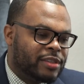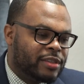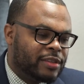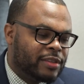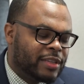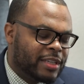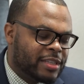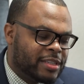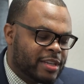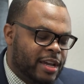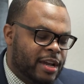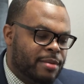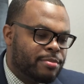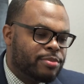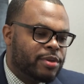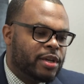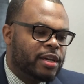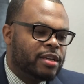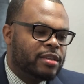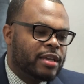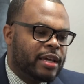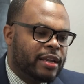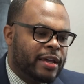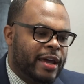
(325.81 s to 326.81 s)
The same
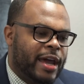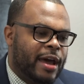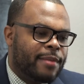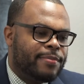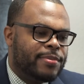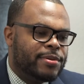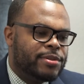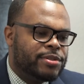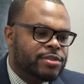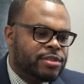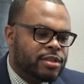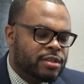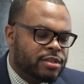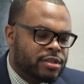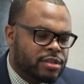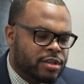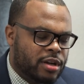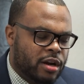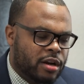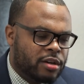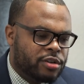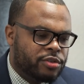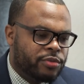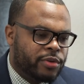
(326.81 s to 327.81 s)
thing that happens in
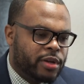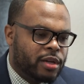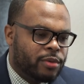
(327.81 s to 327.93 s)
surgery.